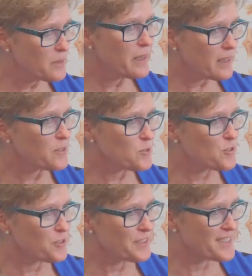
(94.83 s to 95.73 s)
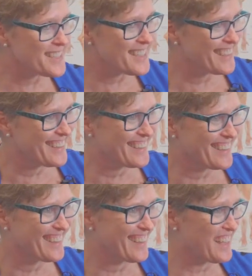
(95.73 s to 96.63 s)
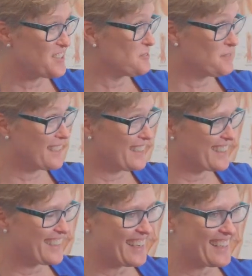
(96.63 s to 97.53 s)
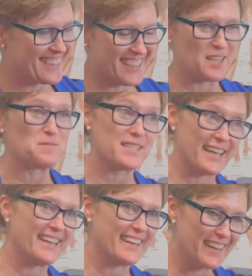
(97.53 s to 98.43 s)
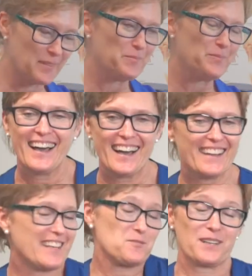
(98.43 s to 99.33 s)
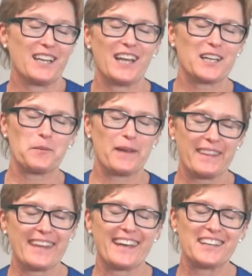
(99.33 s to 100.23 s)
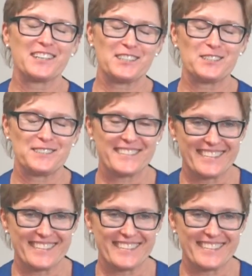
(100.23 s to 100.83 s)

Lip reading: medical students and you really can't keep scanning them. That's what I like about the AIU.